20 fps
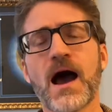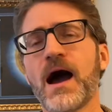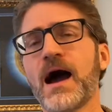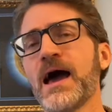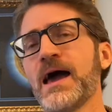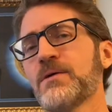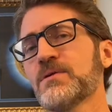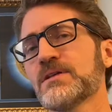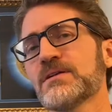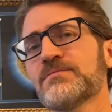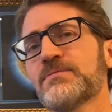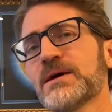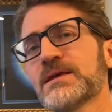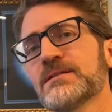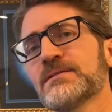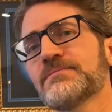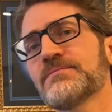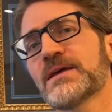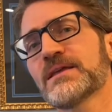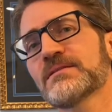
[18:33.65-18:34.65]
I would have
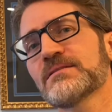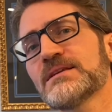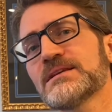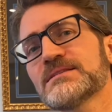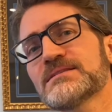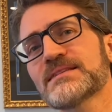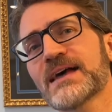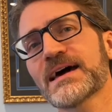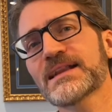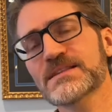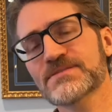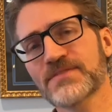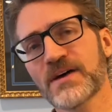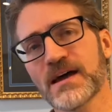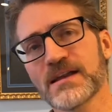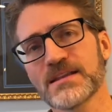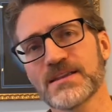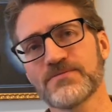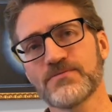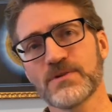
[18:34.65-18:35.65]
been at least
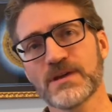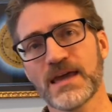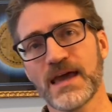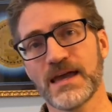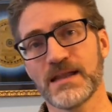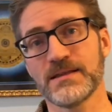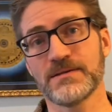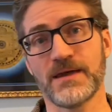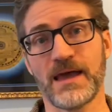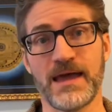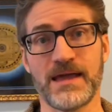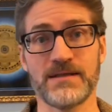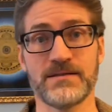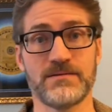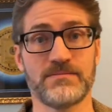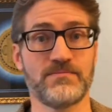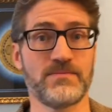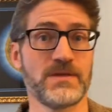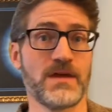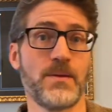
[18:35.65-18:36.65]
satisfied if we had had
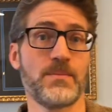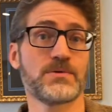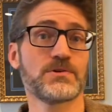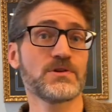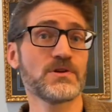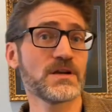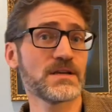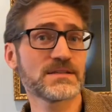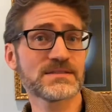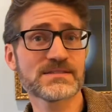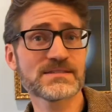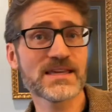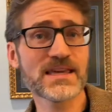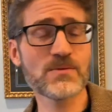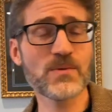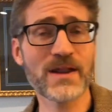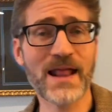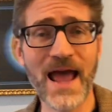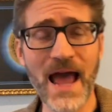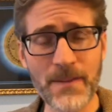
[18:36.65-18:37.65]
the opportunity to see
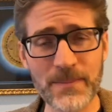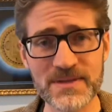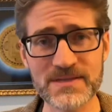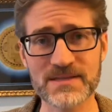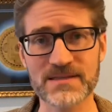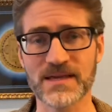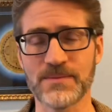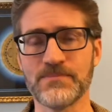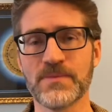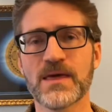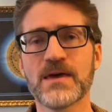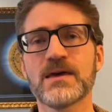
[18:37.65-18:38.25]
what happened to them.